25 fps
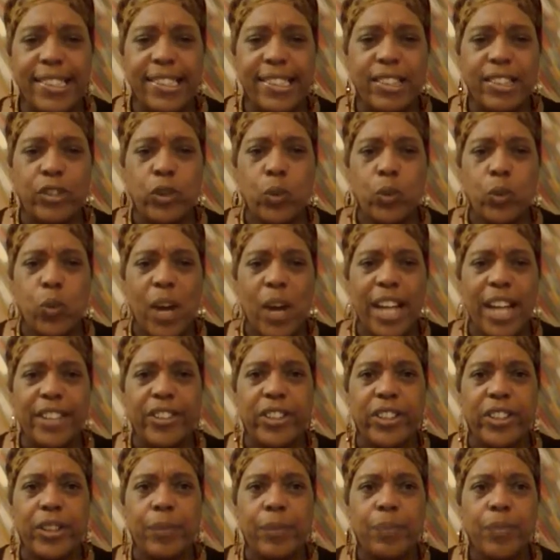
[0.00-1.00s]

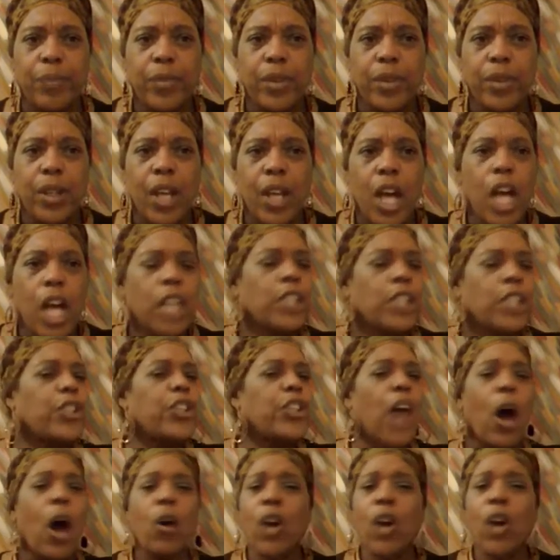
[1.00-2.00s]
situation.
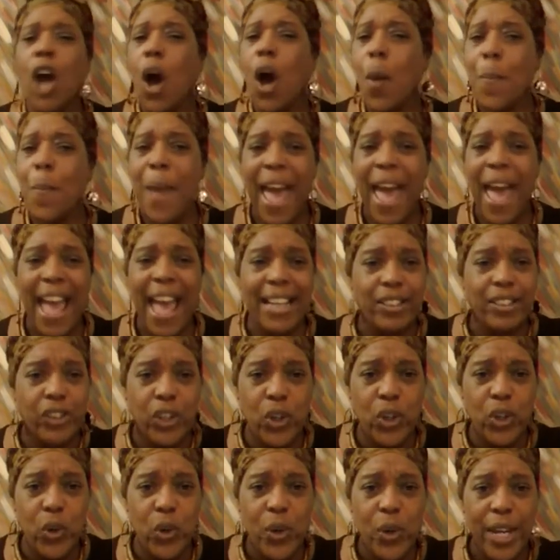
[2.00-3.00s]
Don't go back
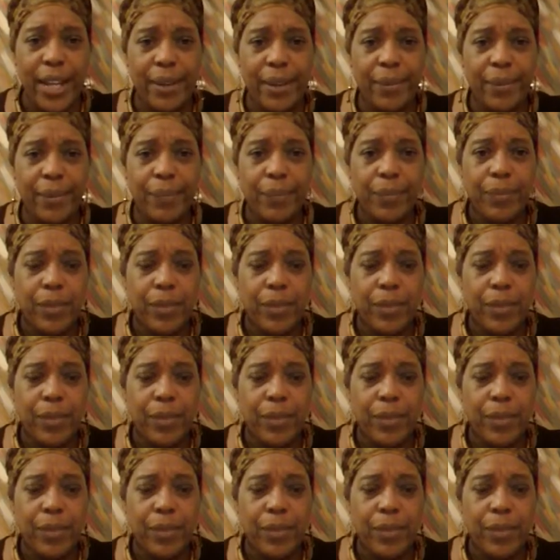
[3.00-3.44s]
to it.